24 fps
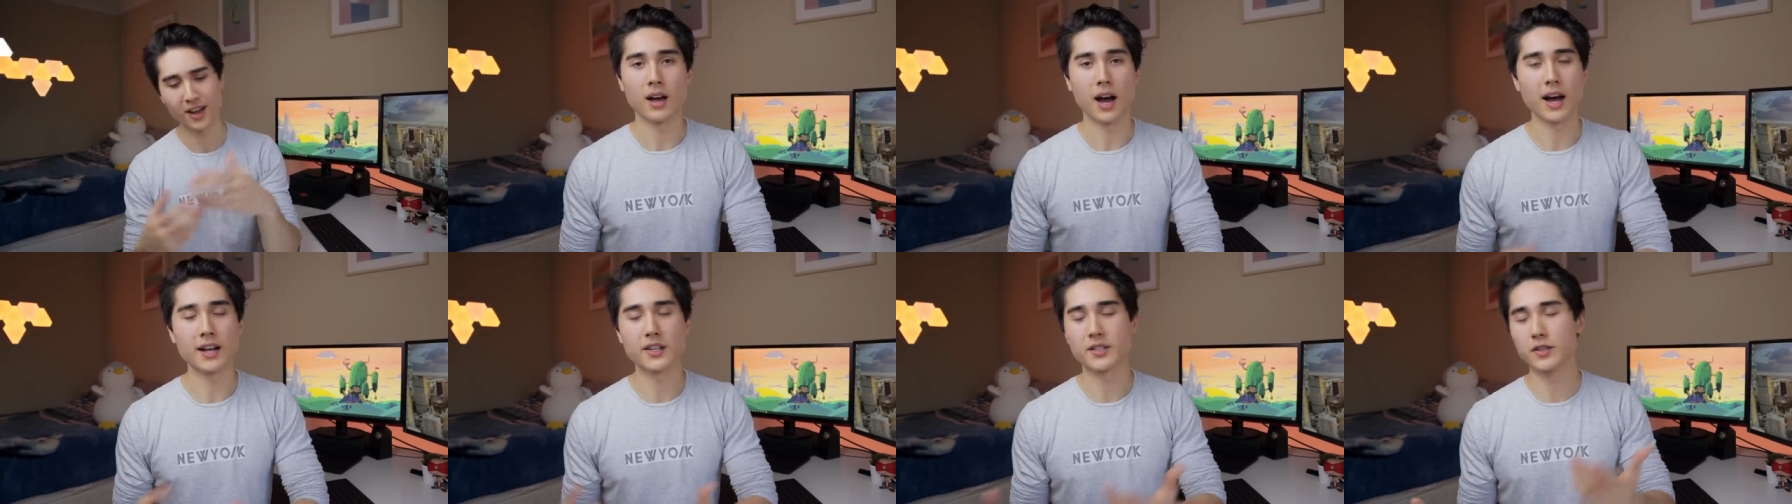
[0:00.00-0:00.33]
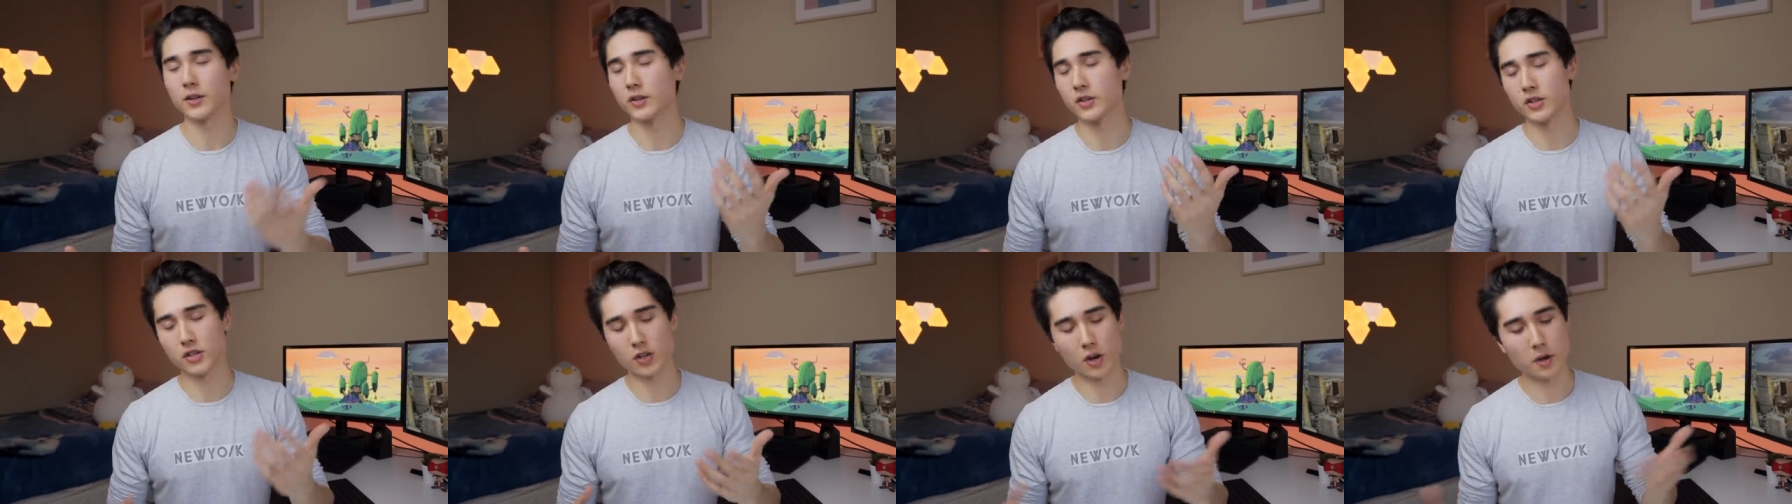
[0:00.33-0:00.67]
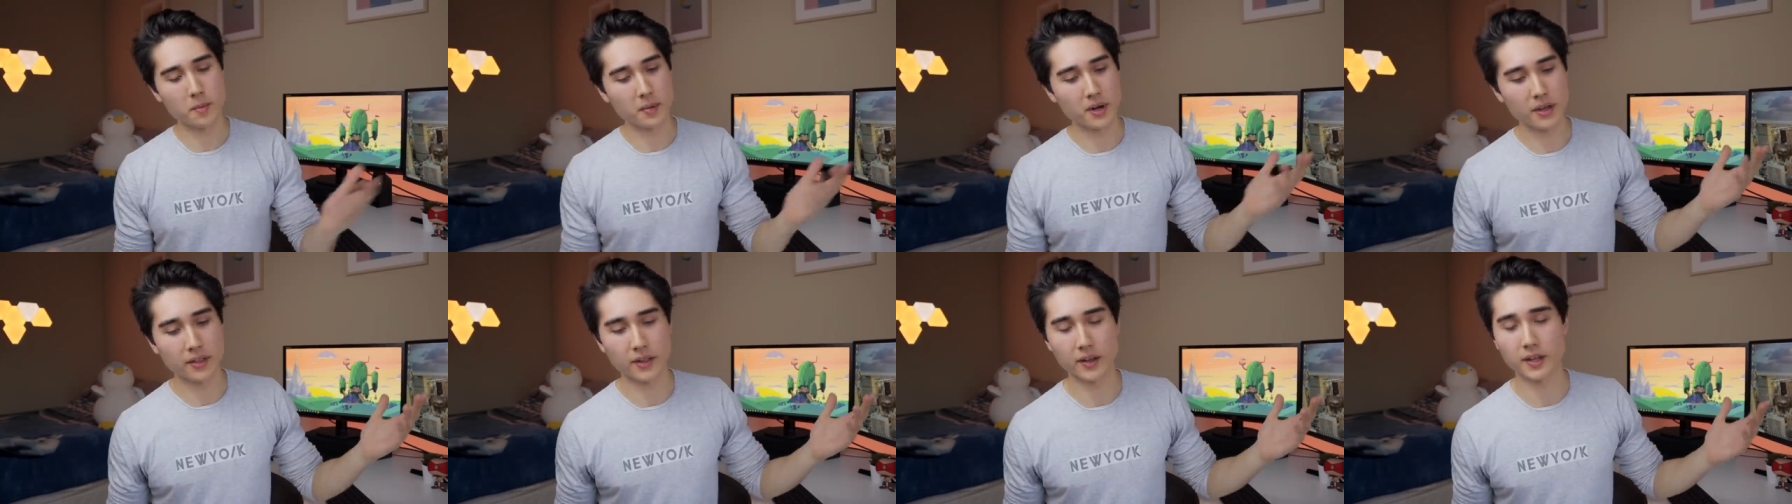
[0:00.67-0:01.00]
I search so
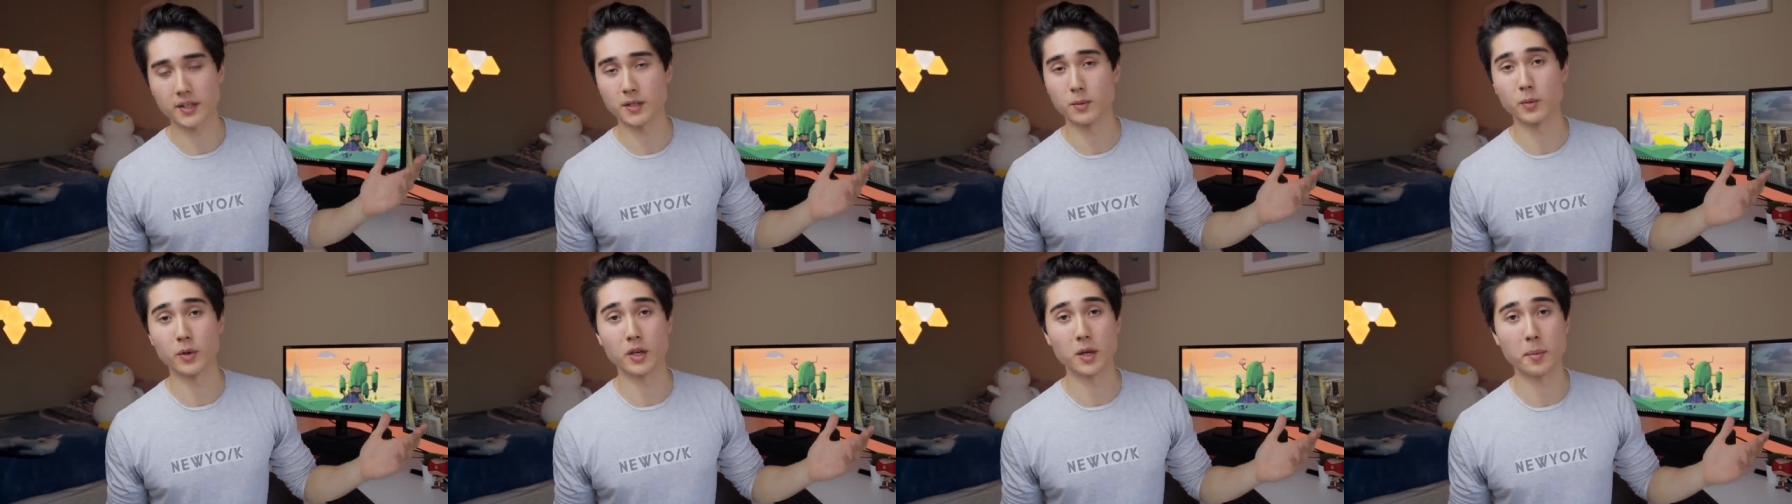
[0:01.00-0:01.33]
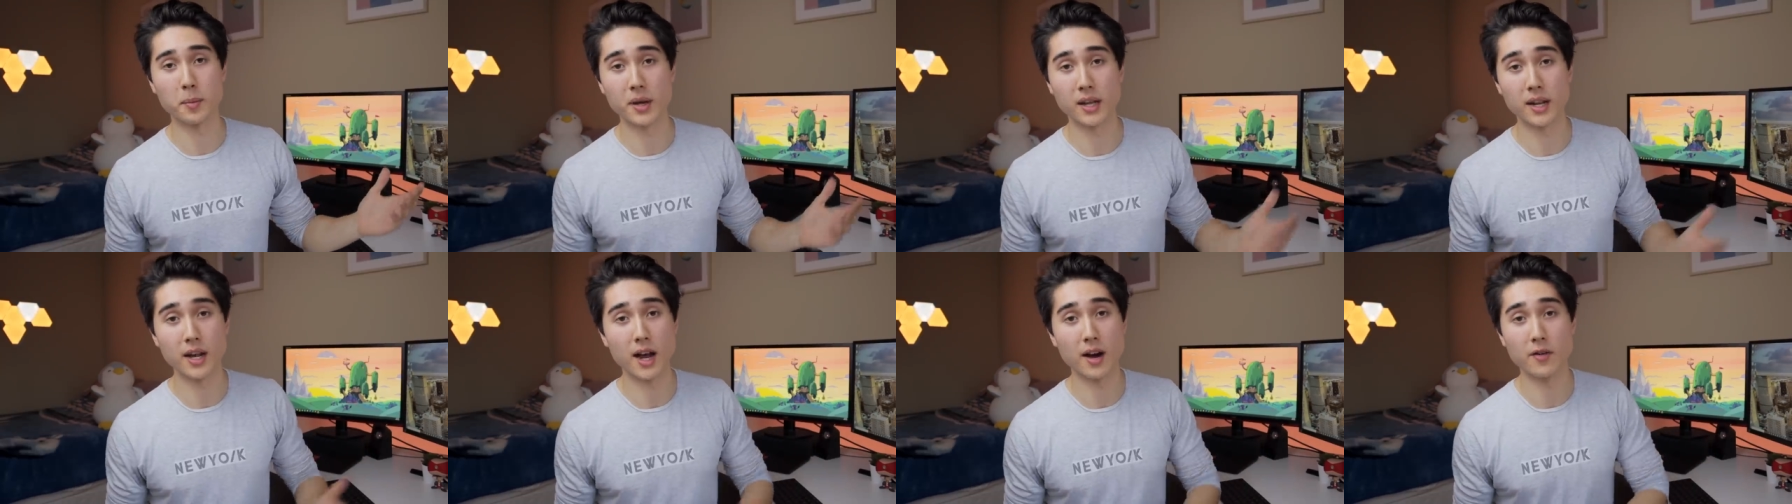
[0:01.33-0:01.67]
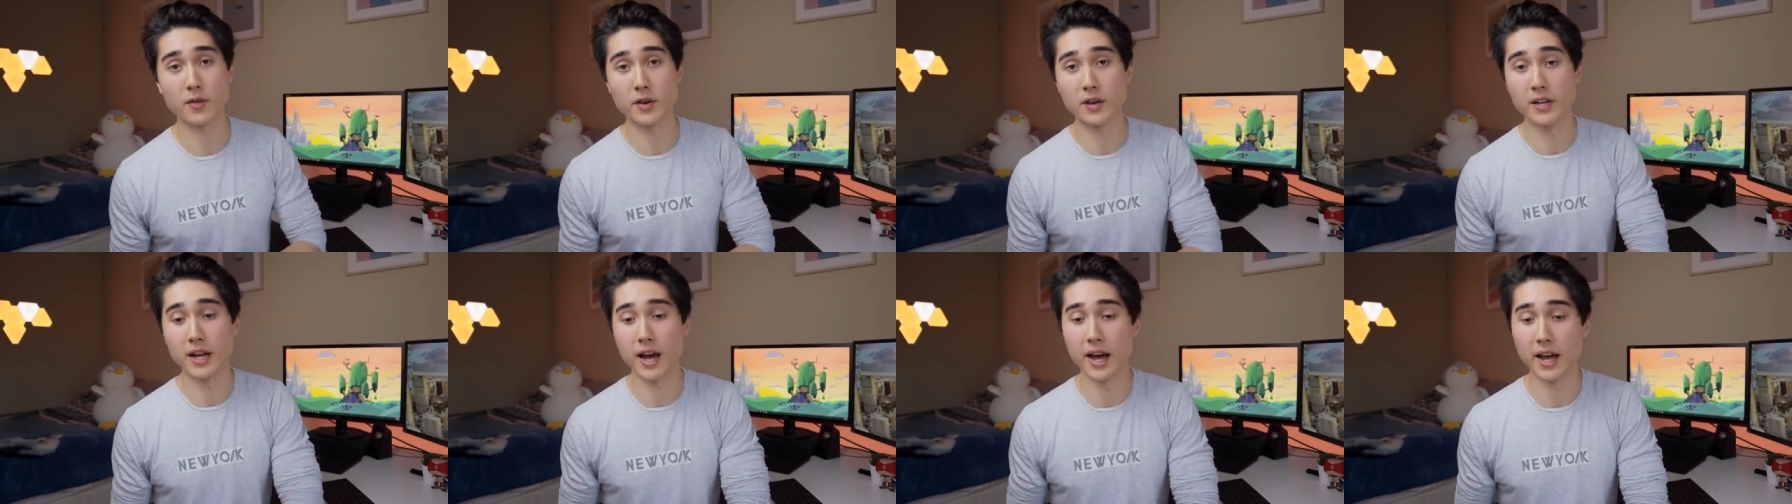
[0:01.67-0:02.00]
many things on Wikipedia
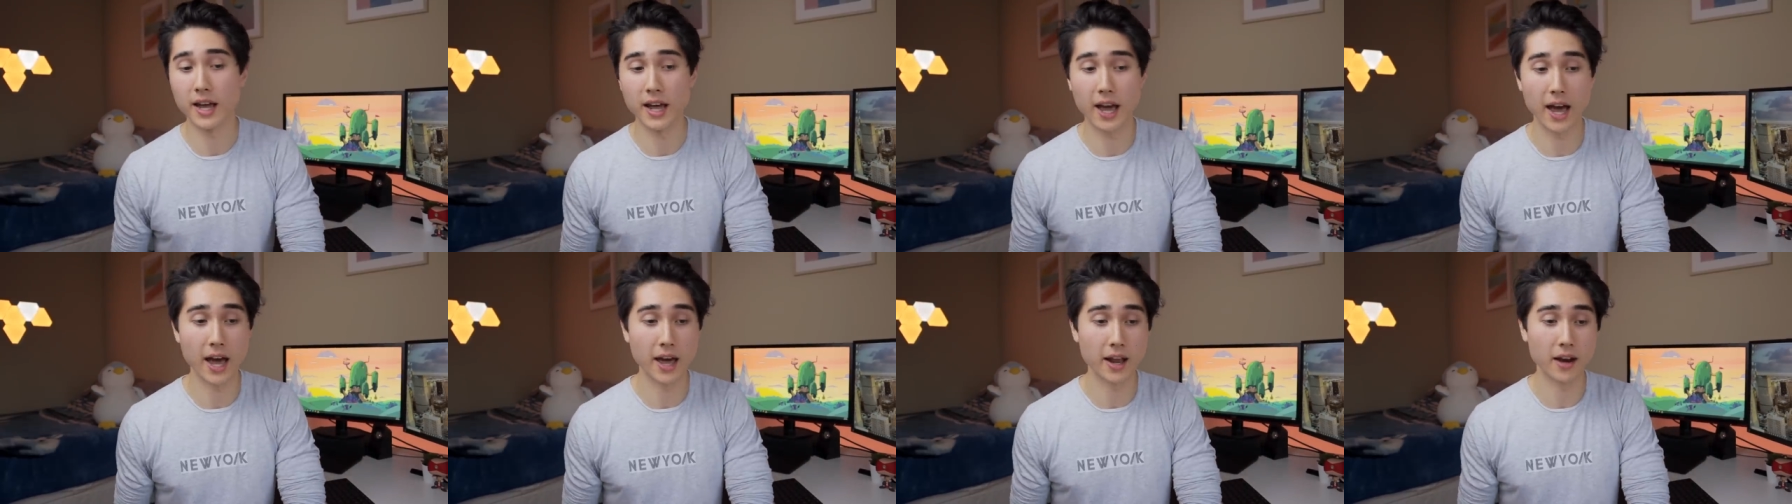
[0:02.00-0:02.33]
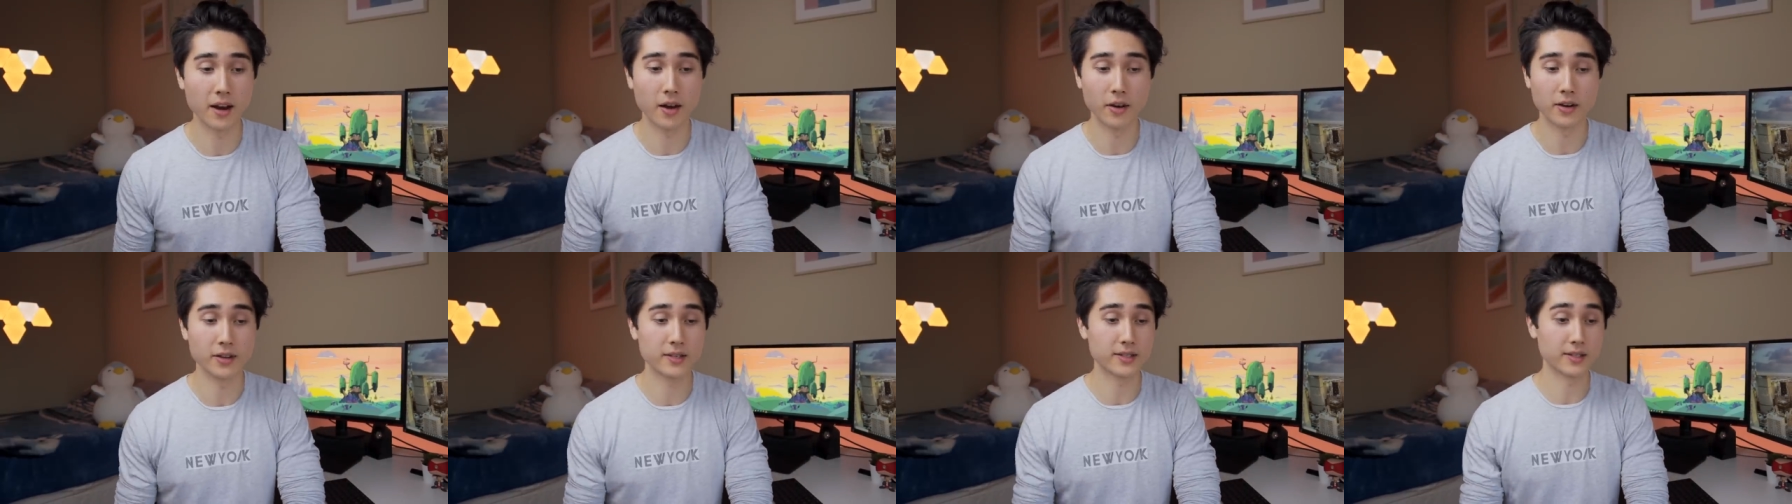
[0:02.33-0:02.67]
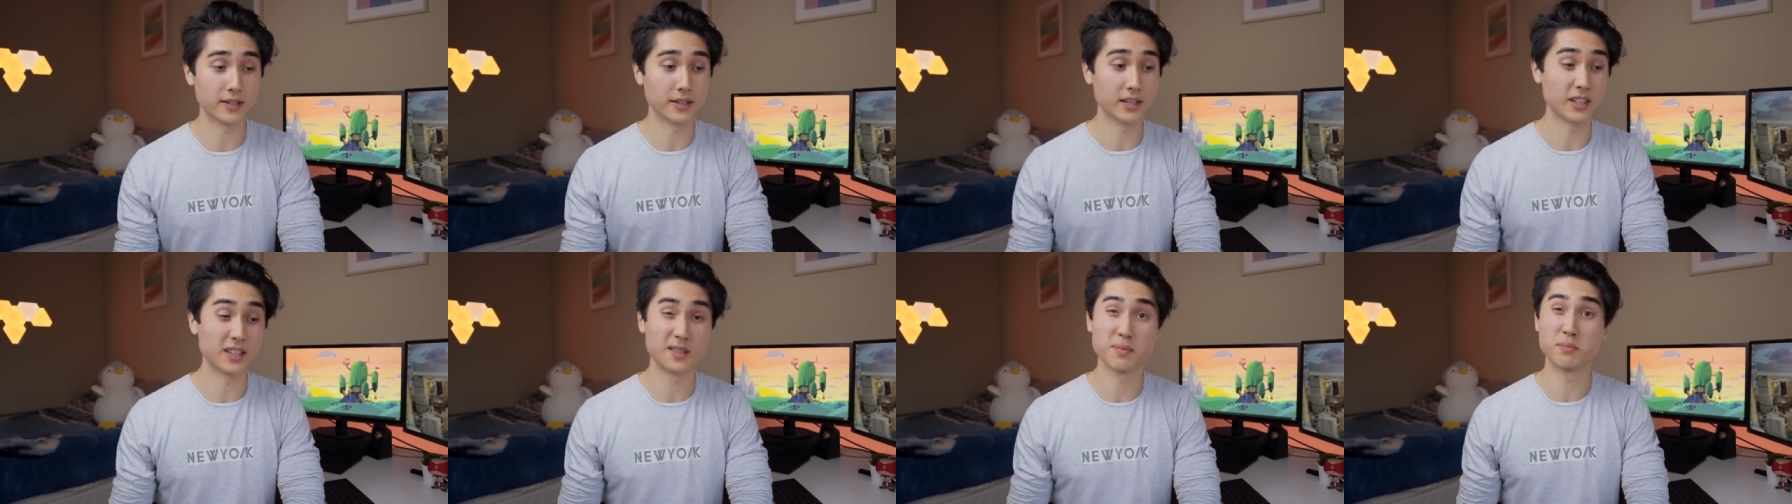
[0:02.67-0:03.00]
every day, and
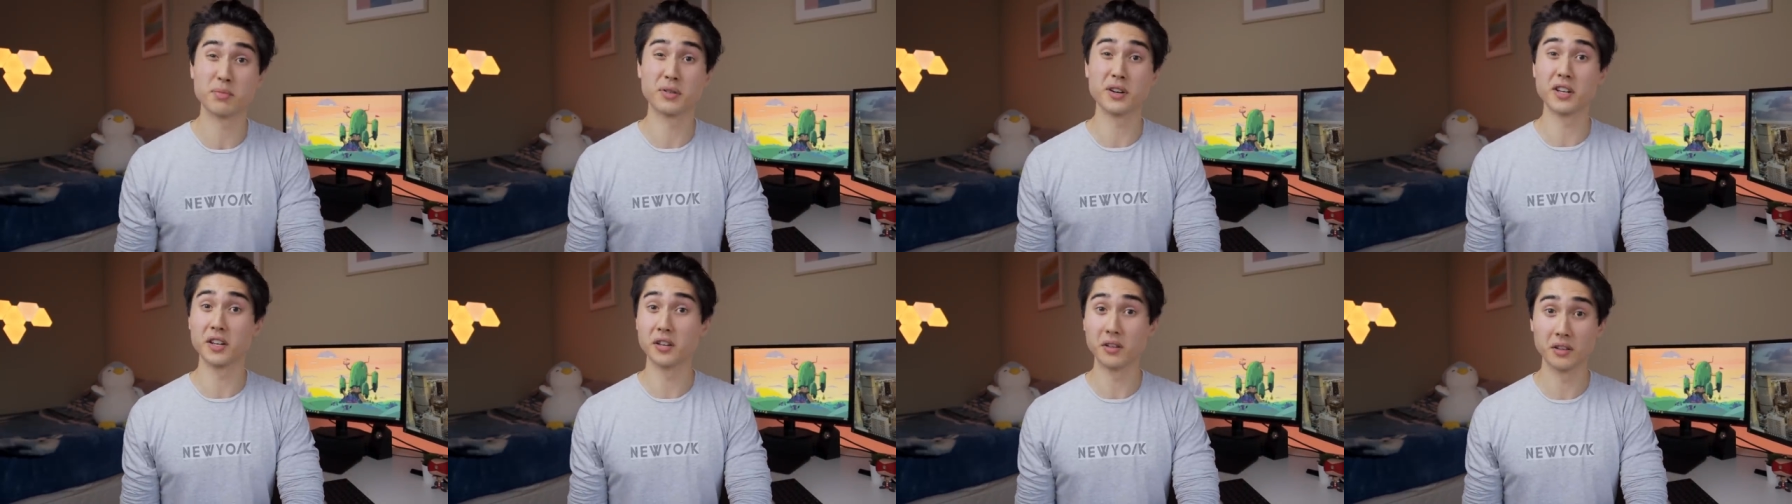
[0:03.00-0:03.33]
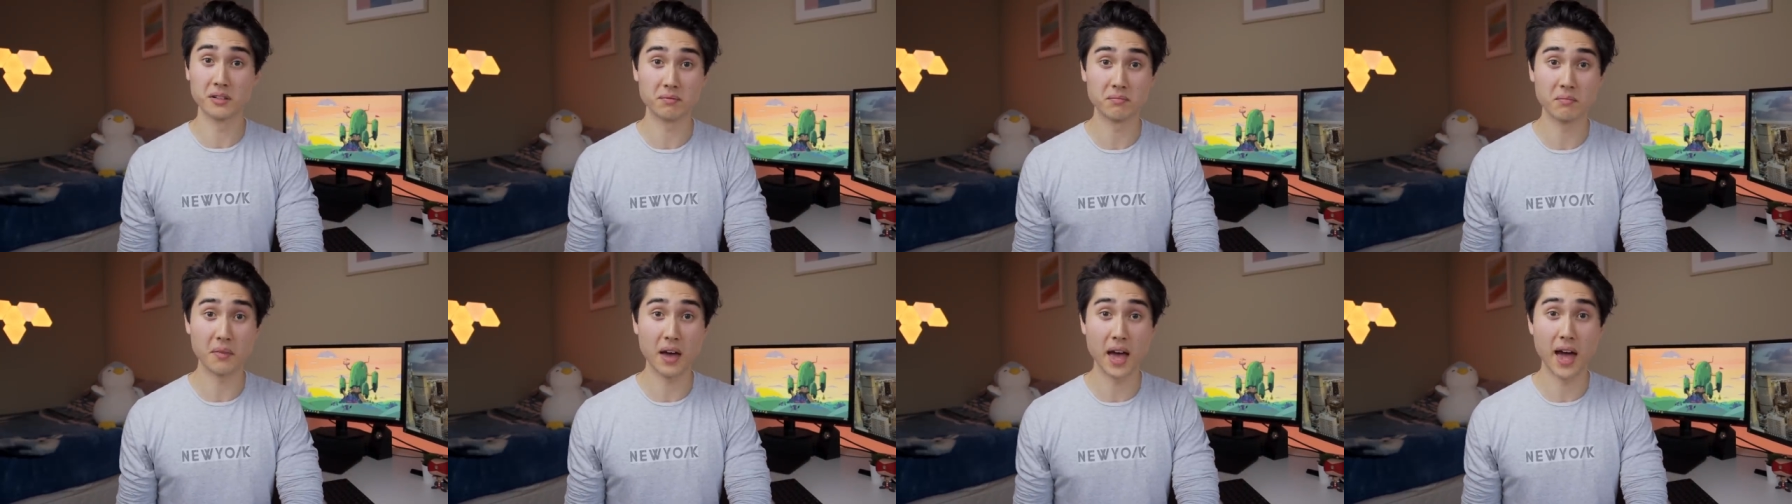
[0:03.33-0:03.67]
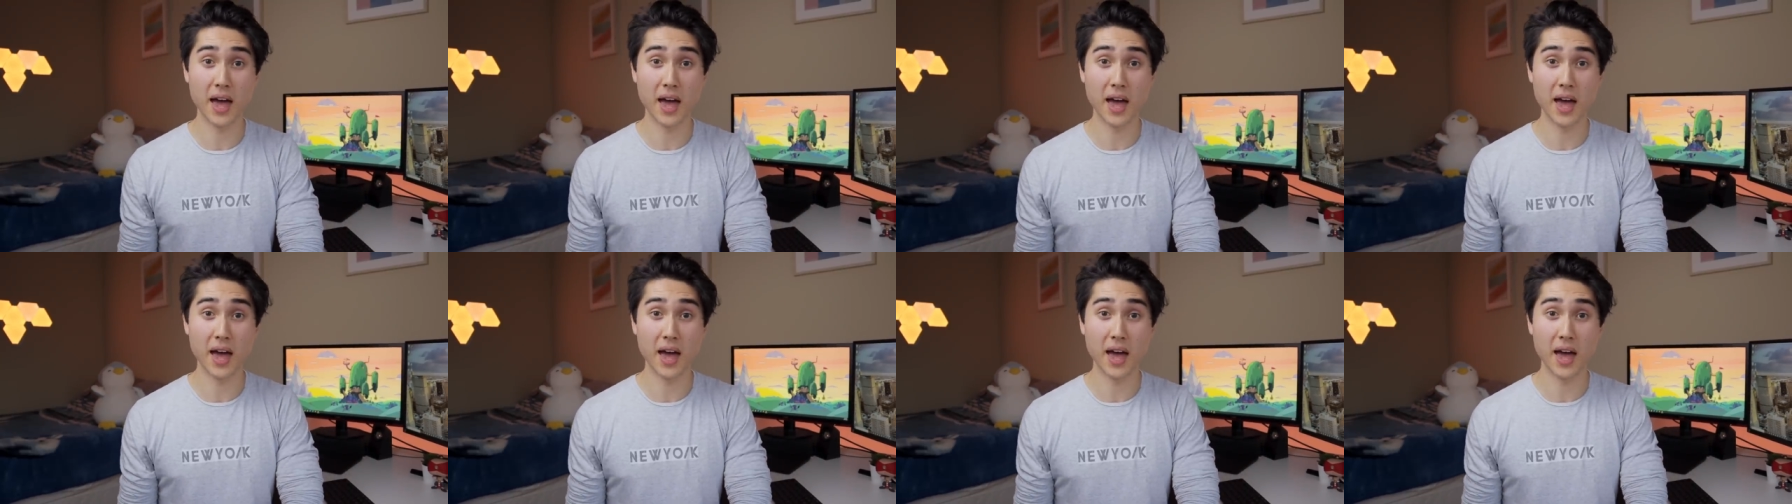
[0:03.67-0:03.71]
honestly, it's pretty good.